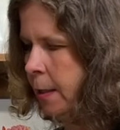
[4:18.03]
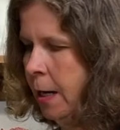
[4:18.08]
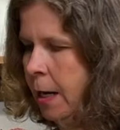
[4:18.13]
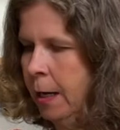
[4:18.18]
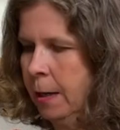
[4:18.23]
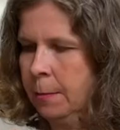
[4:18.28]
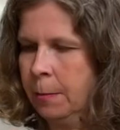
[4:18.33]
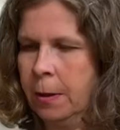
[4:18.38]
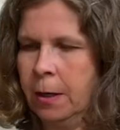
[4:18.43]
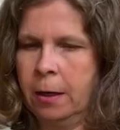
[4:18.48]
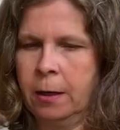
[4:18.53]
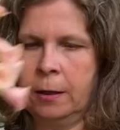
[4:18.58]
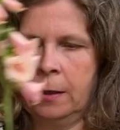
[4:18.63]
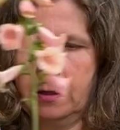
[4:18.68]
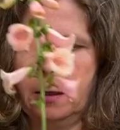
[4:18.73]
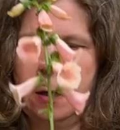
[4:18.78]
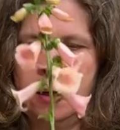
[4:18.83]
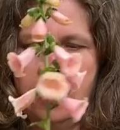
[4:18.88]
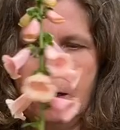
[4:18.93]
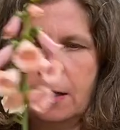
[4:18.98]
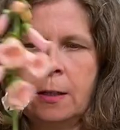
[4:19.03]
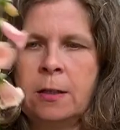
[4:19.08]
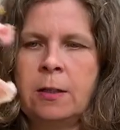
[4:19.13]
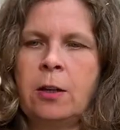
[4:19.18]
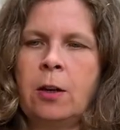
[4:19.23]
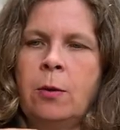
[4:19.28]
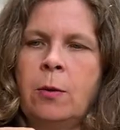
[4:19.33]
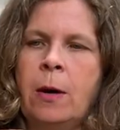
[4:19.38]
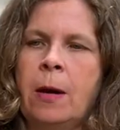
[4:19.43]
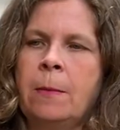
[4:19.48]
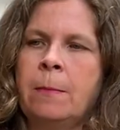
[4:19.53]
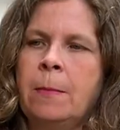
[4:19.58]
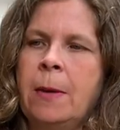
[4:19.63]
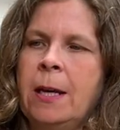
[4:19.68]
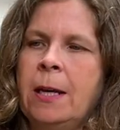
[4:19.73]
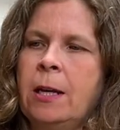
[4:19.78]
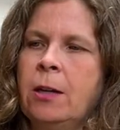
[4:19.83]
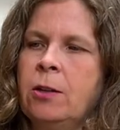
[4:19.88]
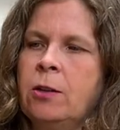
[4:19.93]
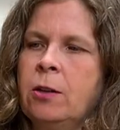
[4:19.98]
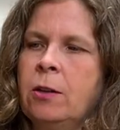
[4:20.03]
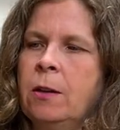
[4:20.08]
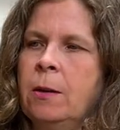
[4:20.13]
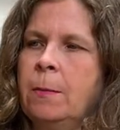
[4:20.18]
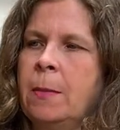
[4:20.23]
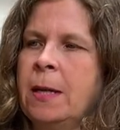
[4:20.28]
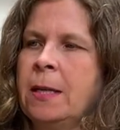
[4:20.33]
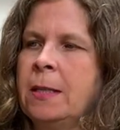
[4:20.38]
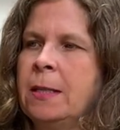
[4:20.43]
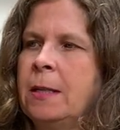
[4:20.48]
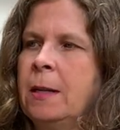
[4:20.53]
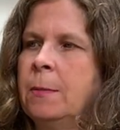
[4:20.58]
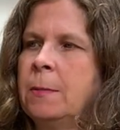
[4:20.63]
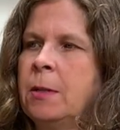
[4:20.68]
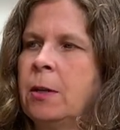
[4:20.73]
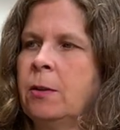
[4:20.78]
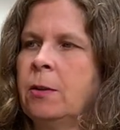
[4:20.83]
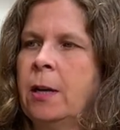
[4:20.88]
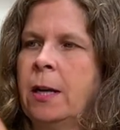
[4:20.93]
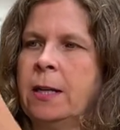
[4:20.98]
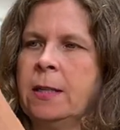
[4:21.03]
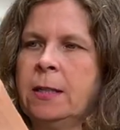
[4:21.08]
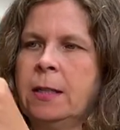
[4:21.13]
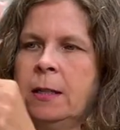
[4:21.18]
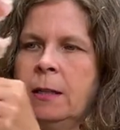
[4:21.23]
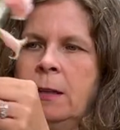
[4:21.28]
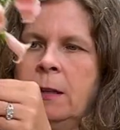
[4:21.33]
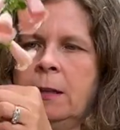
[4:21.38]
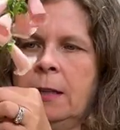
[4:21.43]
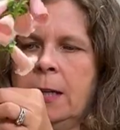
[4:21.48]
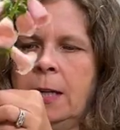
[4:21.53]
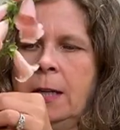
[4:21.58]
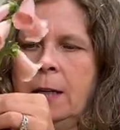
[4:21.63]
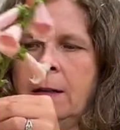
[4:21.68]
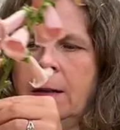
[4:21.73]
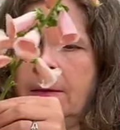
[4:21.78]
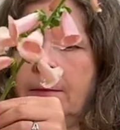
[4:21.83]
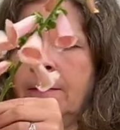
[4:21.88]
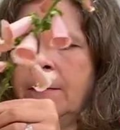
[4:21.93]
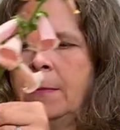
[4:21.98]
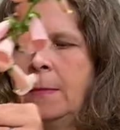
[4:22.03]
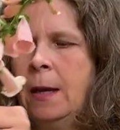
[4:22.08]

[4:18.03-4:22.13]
9 bark. So I'm making sure that my stems are nice and clean,